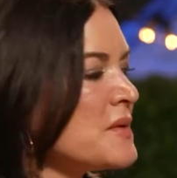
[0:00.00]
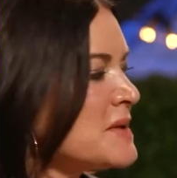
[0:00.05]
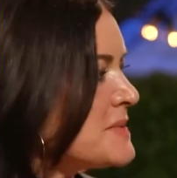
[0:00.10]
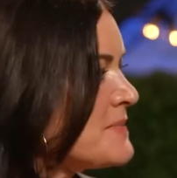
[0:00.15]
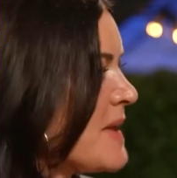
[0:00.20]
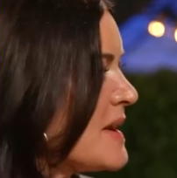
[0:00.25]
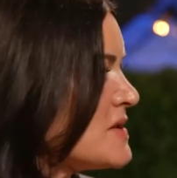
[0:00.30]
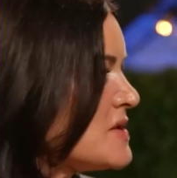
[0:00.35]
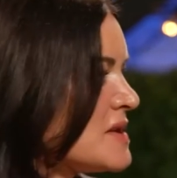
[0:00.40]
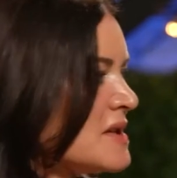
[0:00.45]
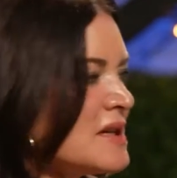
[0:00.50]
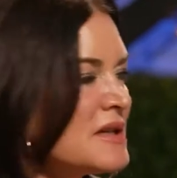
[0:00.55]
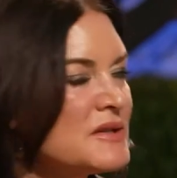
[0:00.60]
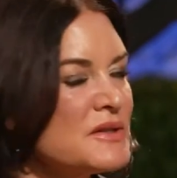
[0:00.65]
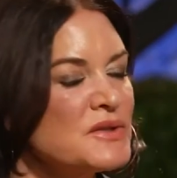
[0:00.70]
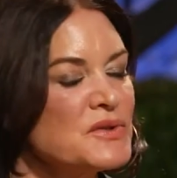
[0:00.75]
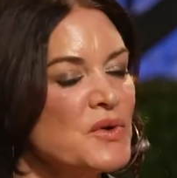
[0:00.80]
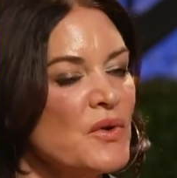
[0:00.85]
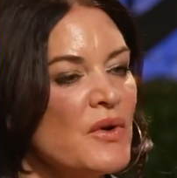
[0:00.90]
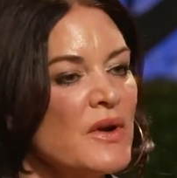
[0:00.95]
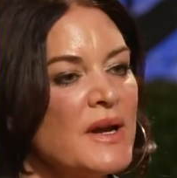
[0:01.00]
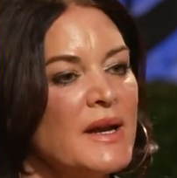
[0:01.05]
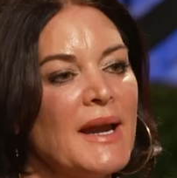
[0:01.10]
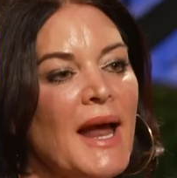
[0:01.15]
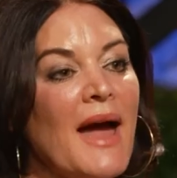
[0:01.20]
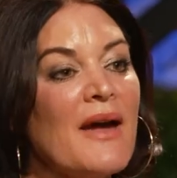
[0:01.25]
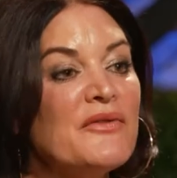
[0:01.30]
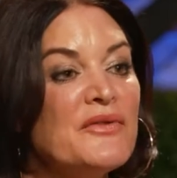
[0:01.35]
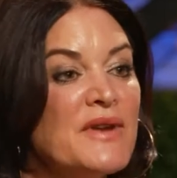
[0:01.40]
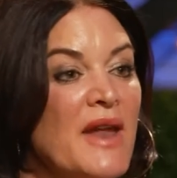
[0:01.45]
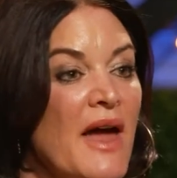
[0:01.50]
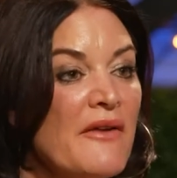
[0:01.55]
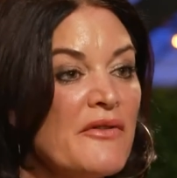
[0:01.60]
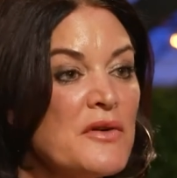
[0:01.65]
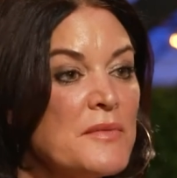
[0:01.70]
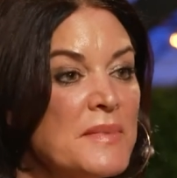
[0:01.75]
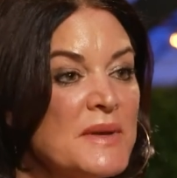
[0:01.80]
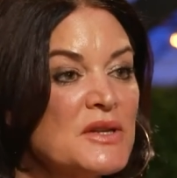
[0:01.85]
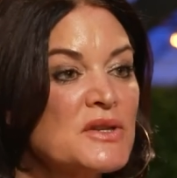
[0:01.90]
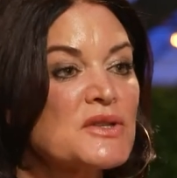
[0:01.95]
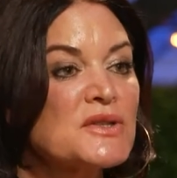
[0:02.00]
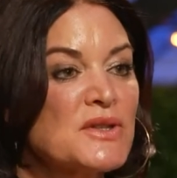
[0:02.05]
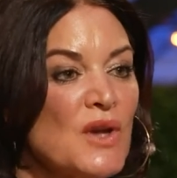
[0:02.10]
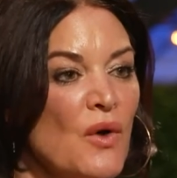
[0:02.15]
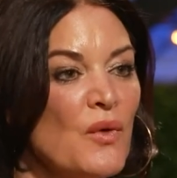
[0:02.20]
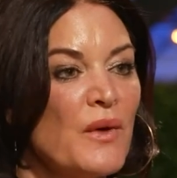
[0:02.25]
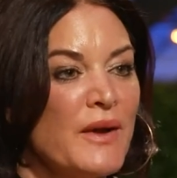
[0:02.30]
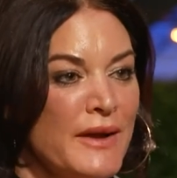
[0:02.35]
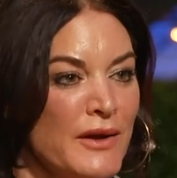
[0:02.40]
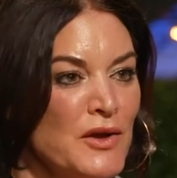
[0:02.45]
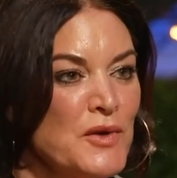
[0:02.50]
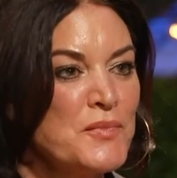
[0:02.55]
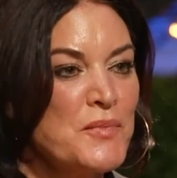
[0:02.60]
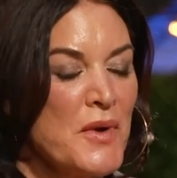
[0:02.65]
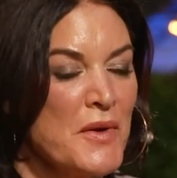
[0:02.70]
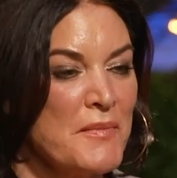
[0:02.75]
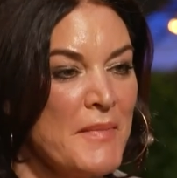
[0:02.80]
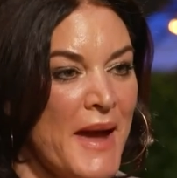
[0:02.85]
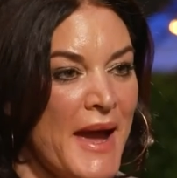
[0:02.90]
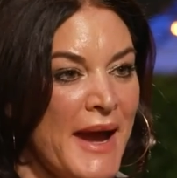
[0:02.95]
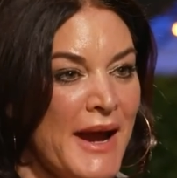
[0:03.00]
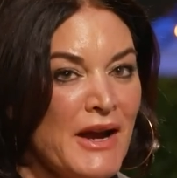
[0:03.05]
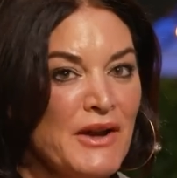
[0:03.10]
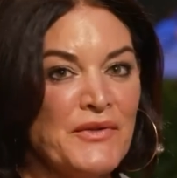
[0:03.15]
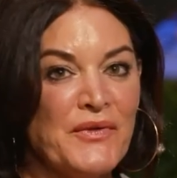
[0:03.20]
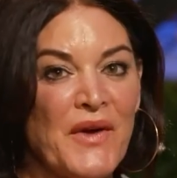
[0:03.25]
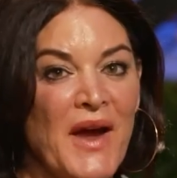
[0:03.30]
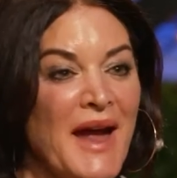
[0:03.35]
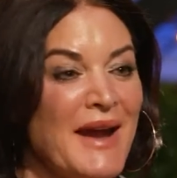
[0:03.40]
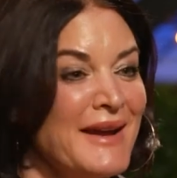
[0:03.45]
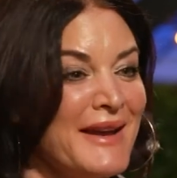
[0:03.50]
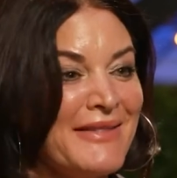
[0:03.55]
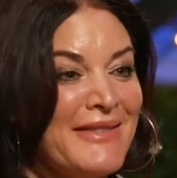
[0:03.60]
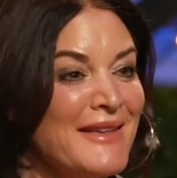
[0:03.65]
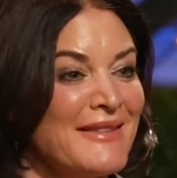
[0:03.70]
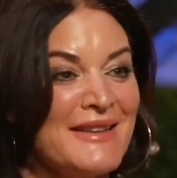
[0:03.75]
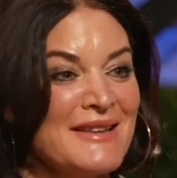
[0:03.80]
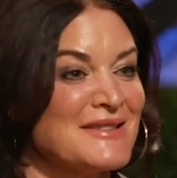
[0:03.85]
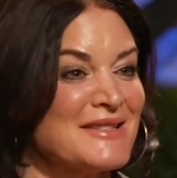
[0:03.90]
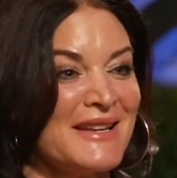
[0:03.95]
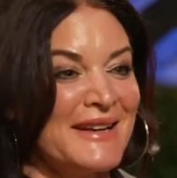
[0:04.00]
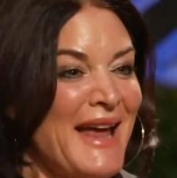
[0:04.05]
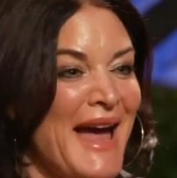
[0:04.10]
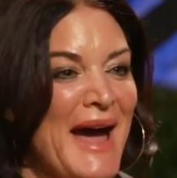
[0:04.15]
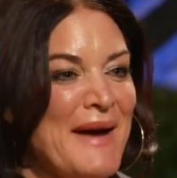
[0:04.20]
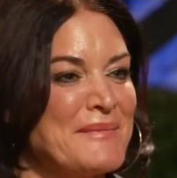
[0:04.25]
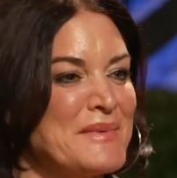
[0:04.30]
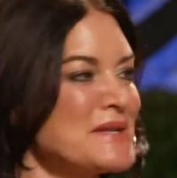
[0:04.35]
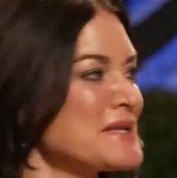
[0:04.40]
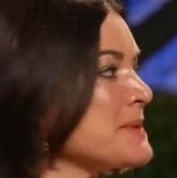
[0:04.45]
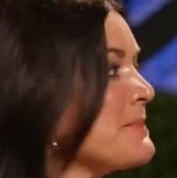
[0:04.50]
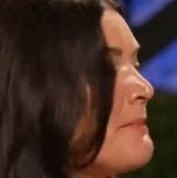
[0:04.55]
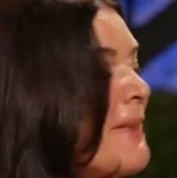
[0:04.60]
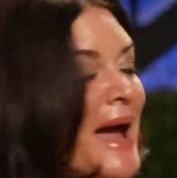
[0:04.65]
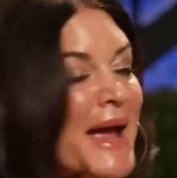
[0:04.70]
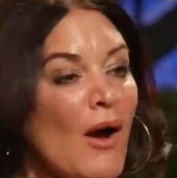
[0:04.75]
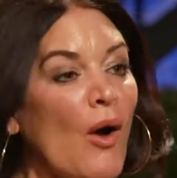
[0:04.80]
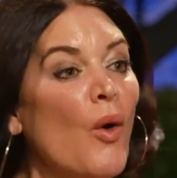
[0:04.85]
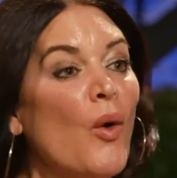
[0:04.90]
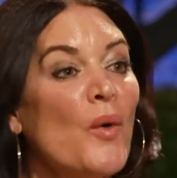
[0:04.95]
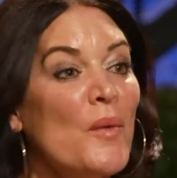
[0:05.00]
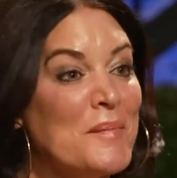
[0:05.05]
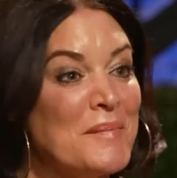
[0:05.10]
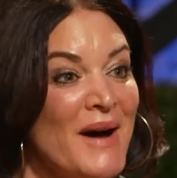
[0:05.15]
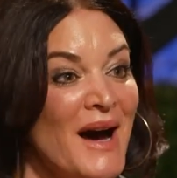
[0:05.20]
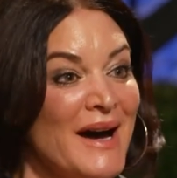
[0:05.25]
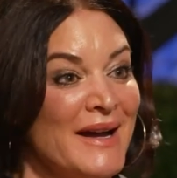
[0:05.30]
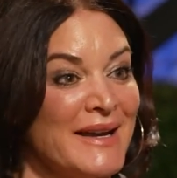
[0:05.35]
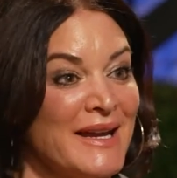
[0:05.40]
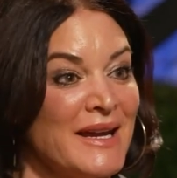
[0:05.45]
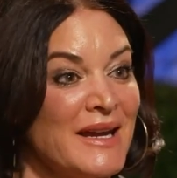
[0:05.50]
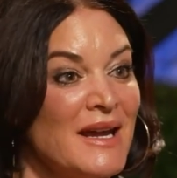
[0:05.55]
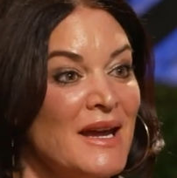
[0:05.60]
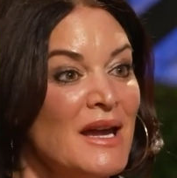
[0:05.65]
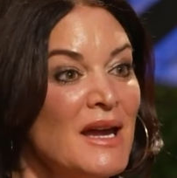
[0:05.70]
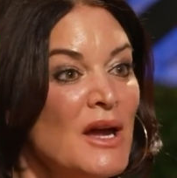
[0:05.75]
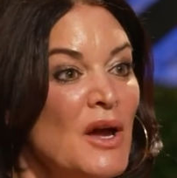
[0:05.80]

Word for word: was mentioning to Dorian, I've never been so ill prepared for anything that's going to happen to my own body.